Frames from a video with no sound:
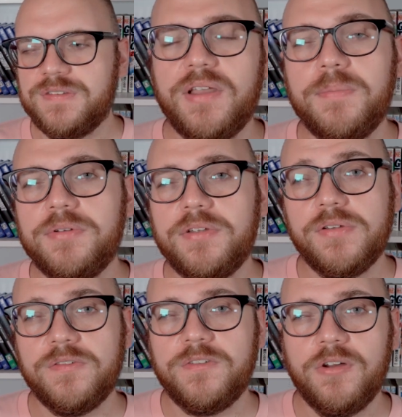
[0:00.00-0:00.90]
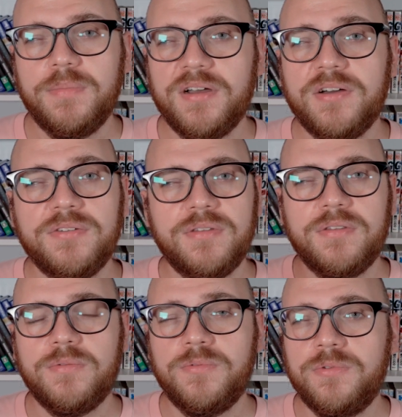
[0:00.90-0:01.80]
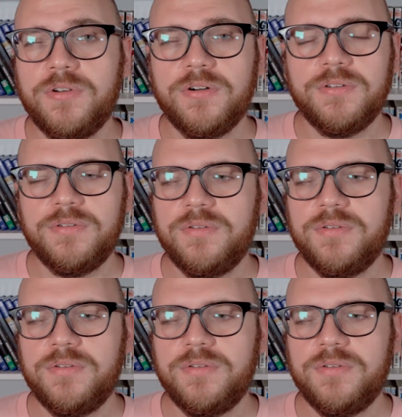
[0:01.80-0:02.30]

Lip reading: You can put it on soba, on udon,